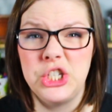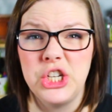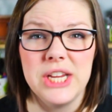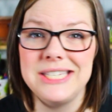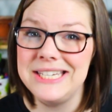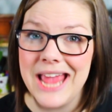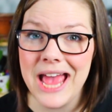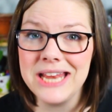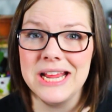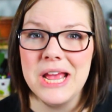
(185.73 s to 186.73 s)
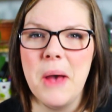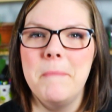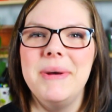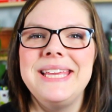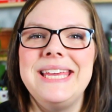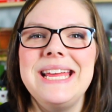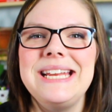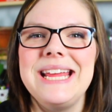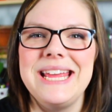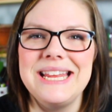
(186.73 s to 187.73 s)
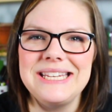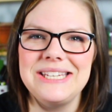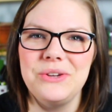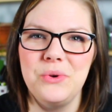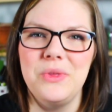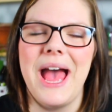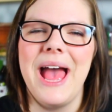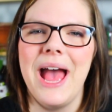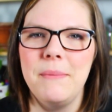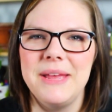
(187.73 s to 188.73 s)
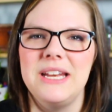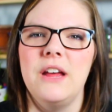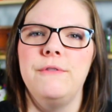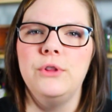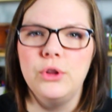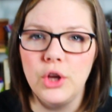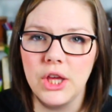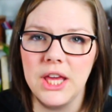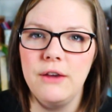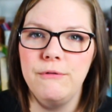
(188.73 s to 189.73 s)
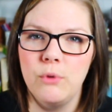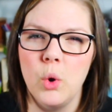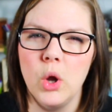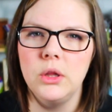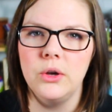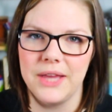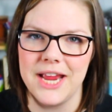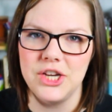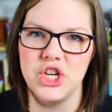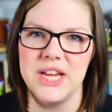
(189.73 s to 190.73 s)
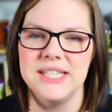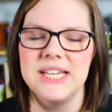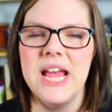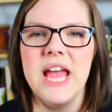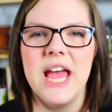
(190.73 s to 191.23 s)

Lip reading: just yet, but get into the habit of looking for locations